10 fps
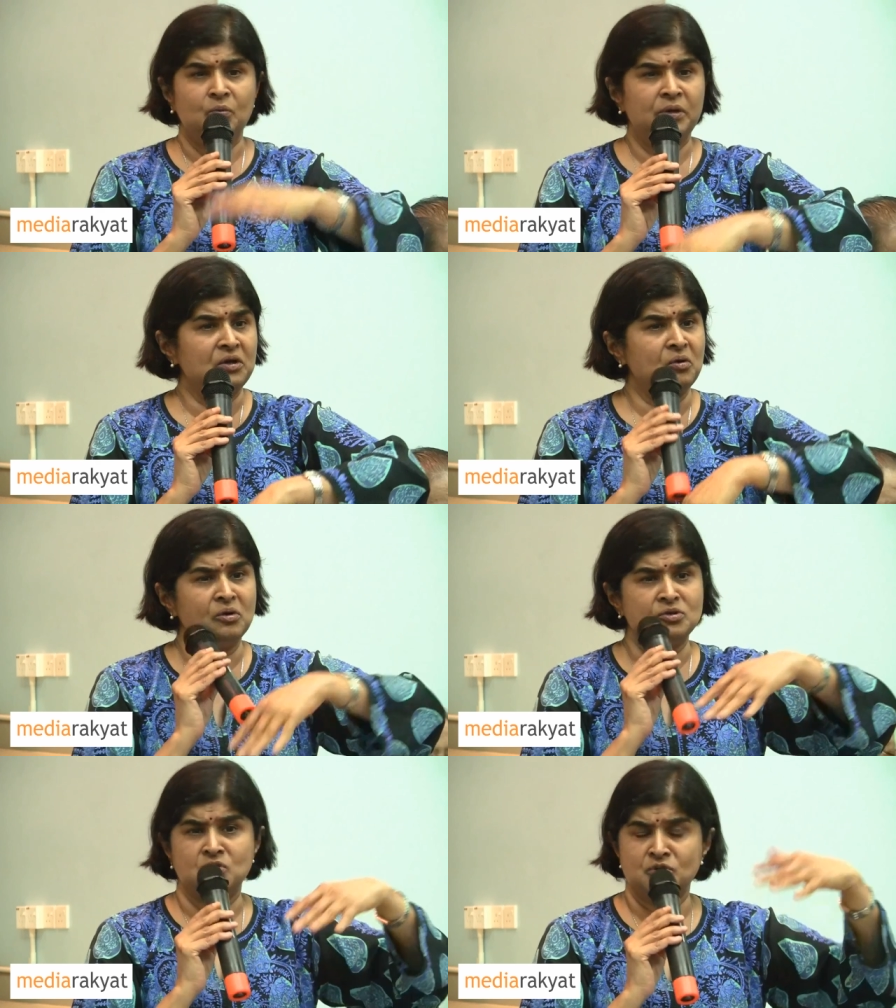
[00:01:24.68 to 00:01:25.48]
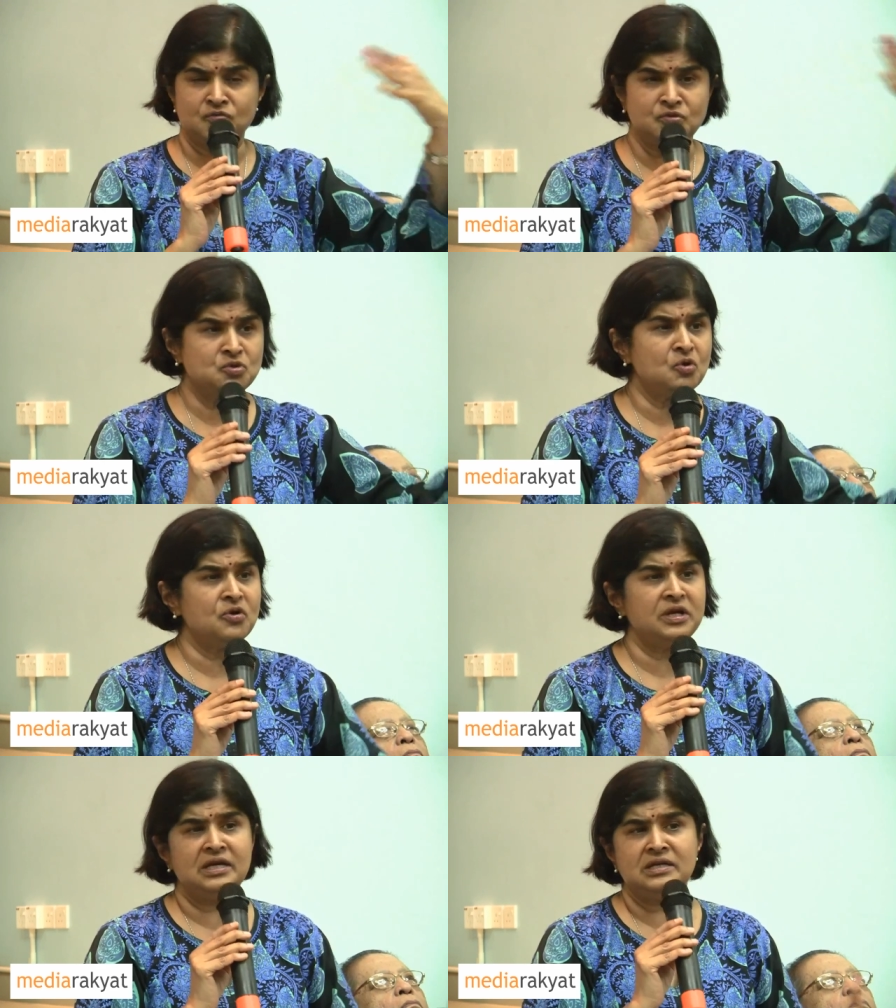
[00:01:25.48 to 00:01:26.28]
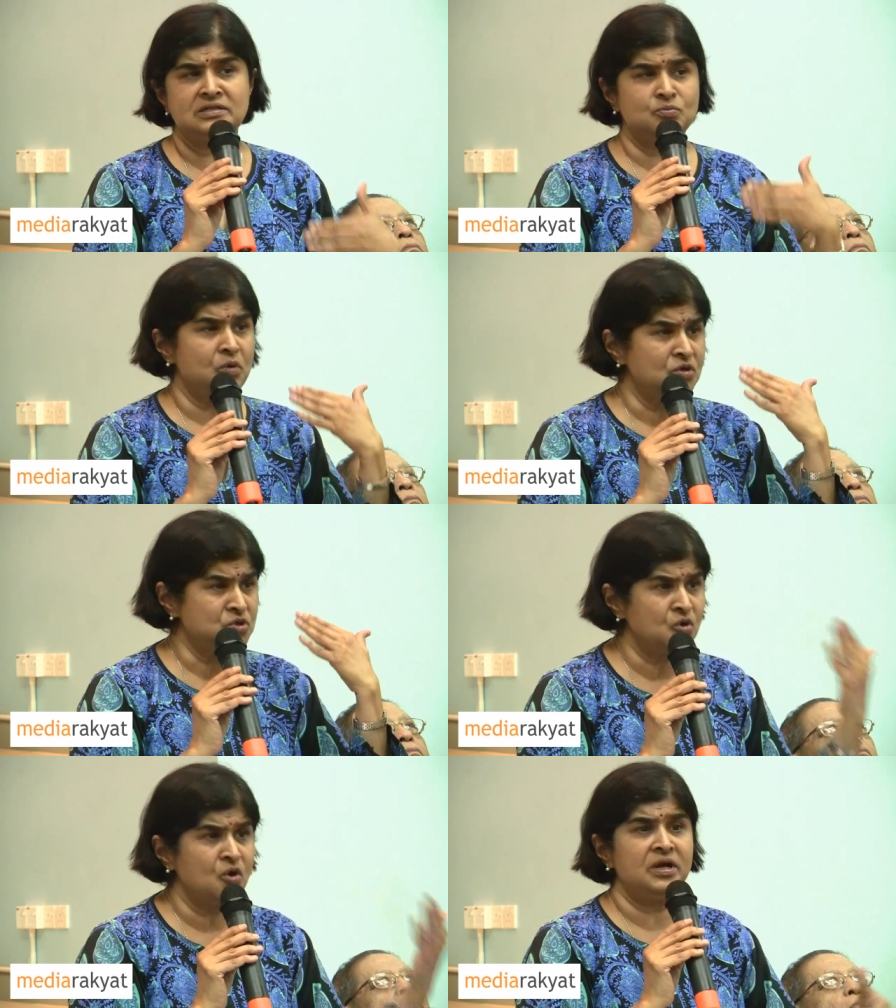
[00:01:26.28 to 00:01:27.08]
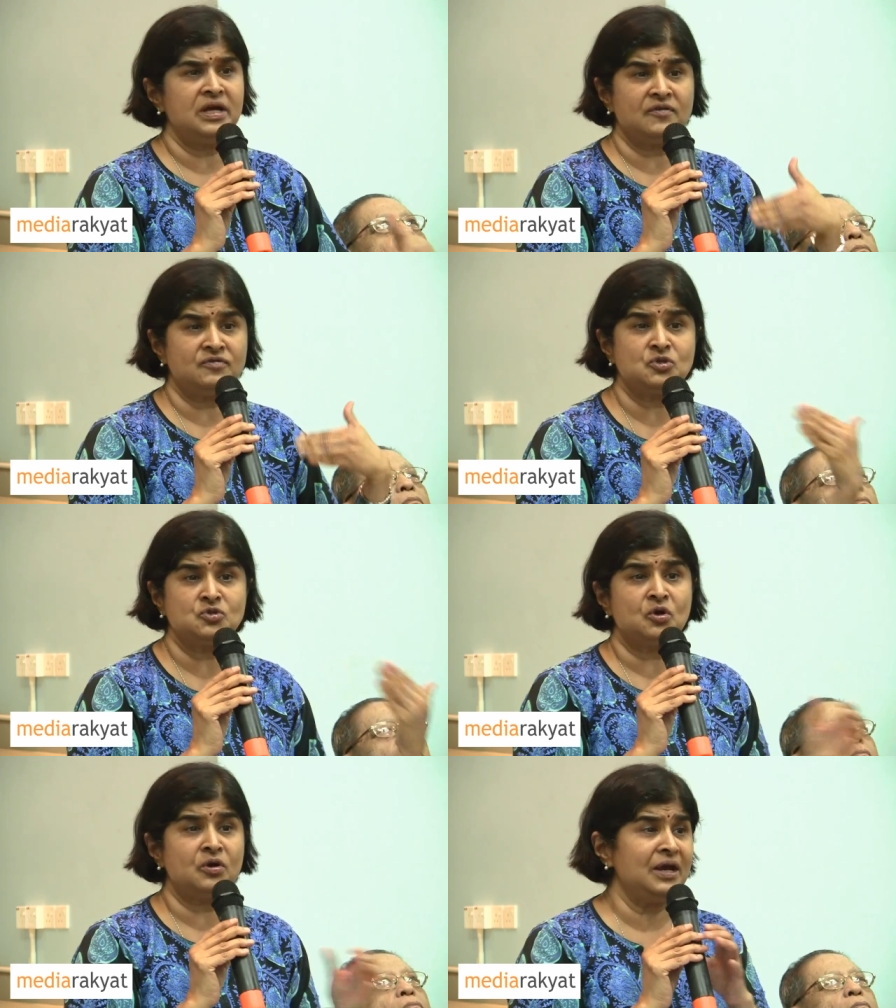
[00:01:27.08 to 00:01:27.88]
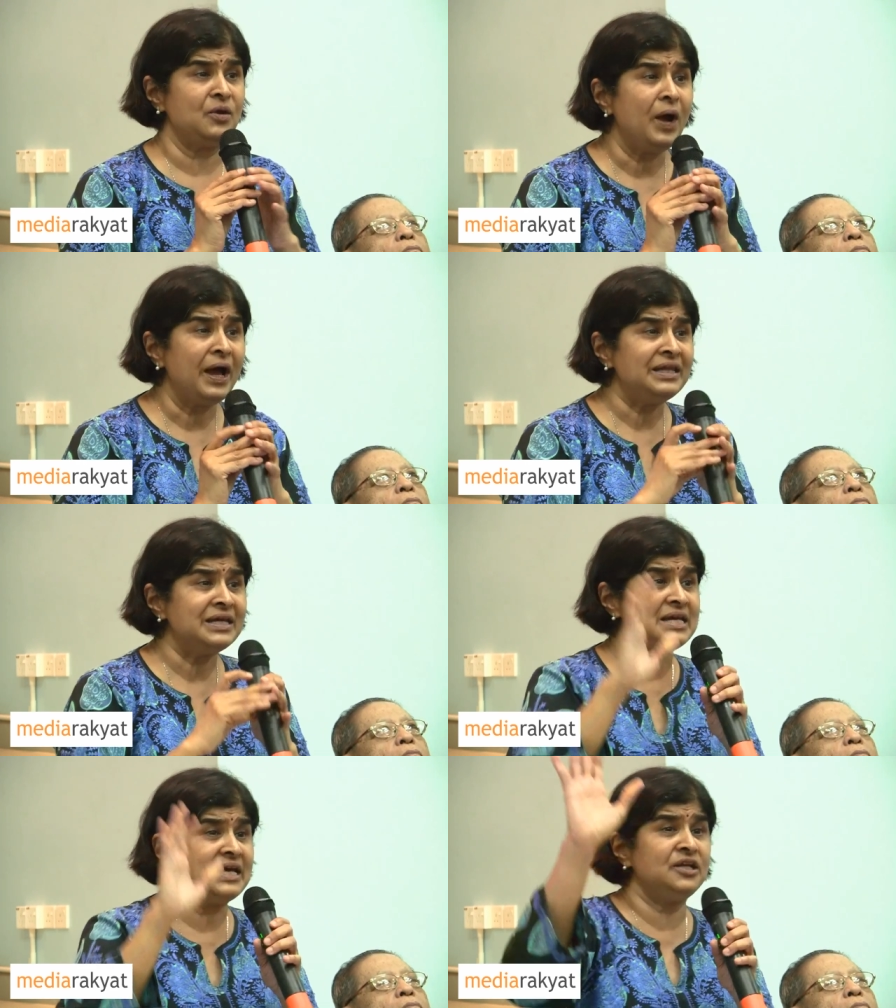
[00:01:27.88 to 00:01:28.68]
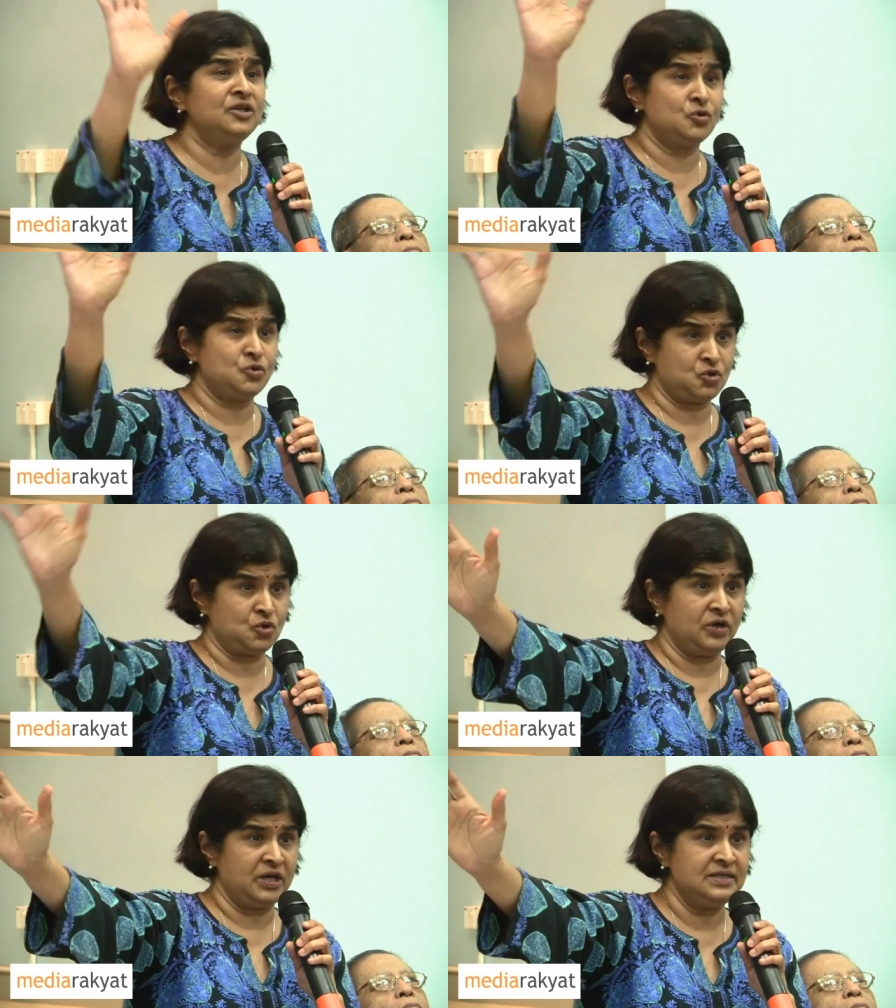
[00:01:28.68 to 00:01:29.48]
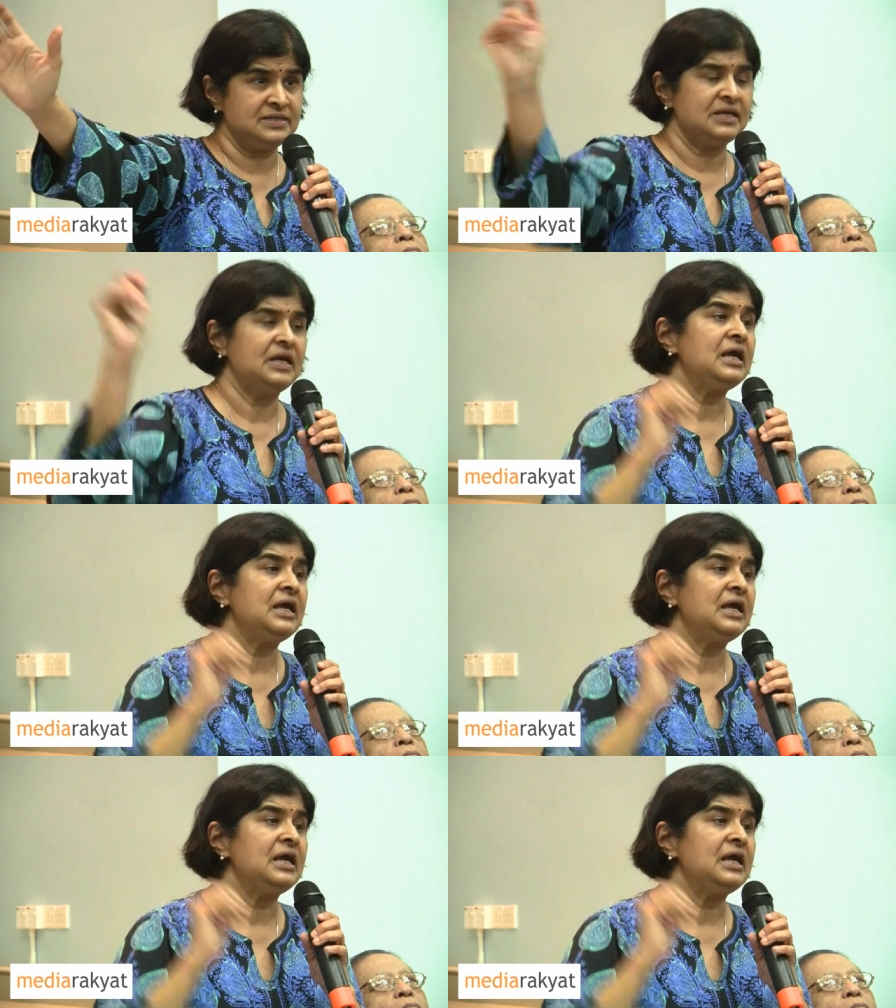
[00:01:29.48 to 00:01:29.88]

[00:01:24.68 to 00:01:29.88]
We get all sorts of stories, story after story, and while they're telling those stories,